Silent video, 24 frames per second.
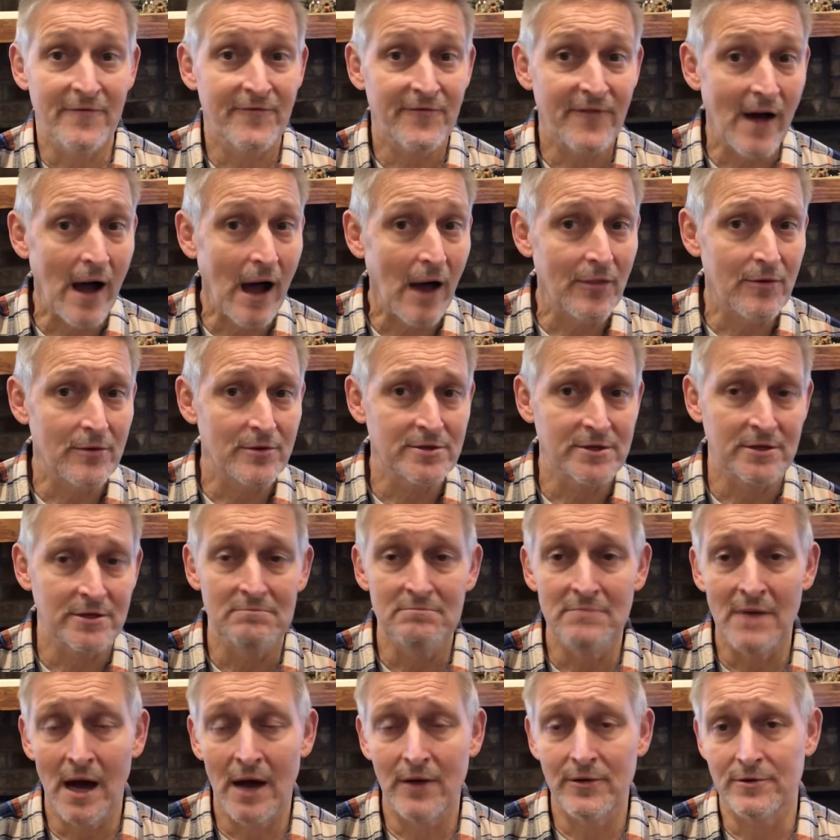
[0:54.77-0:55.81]
fathers and
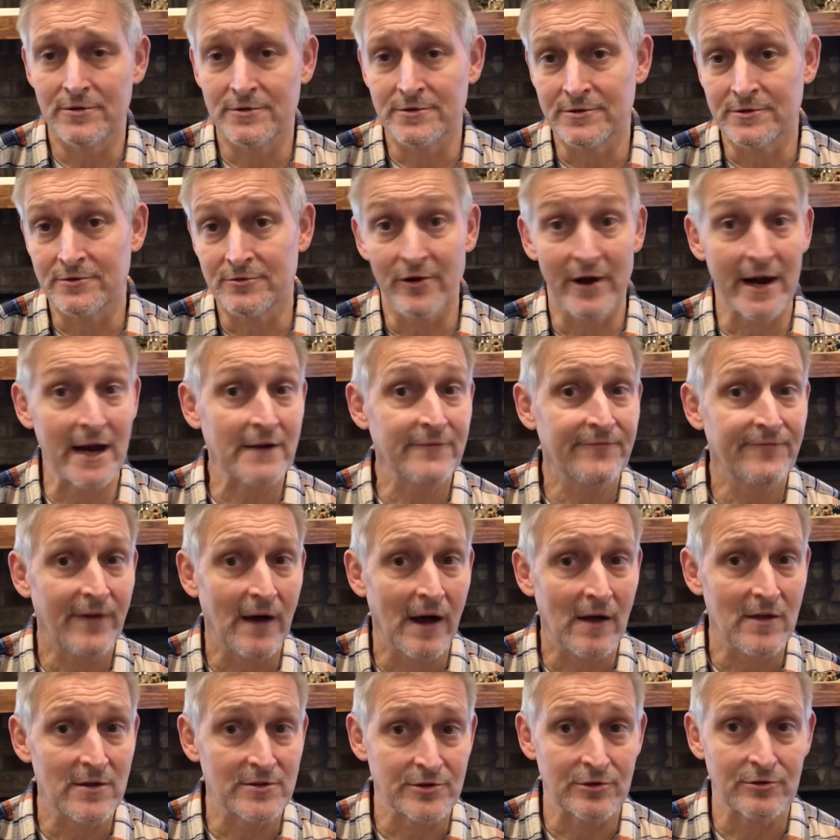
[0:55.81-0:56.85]
mothers and
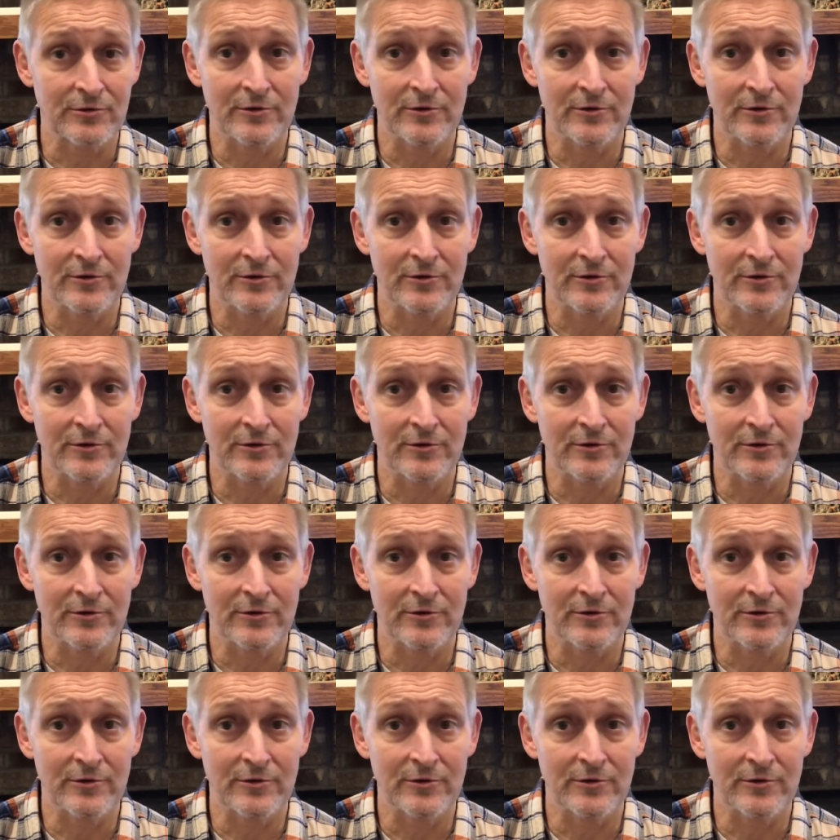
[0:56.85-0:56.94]
grandfathers and